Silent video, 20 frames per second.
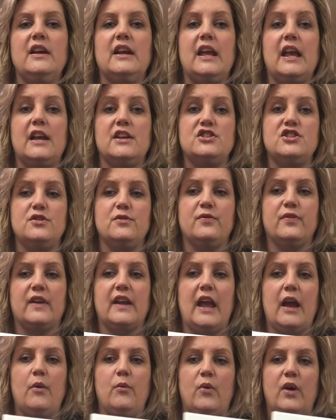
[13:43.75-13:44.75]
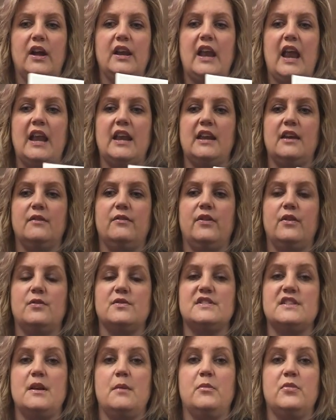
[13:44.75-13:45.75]
in case you forget what any of
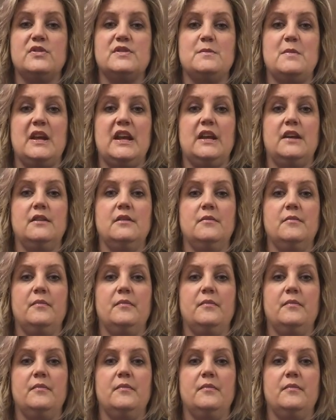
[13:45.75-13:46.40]
those numbers mean.